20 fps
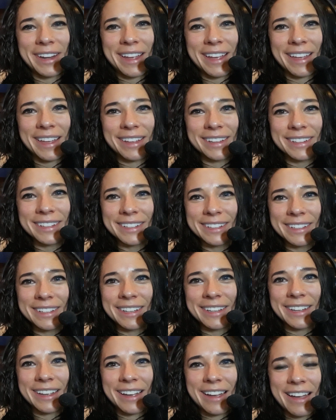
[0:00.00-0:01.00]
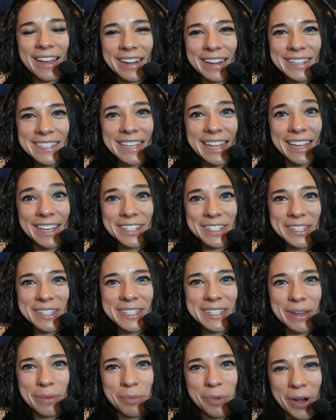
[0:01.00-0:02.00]
a
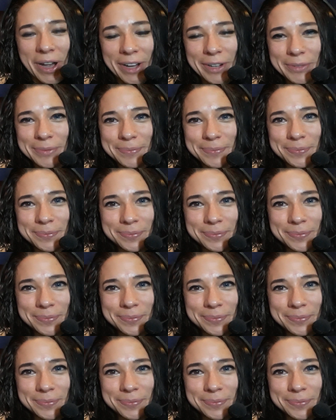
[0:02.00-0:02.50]
tangent somewhere,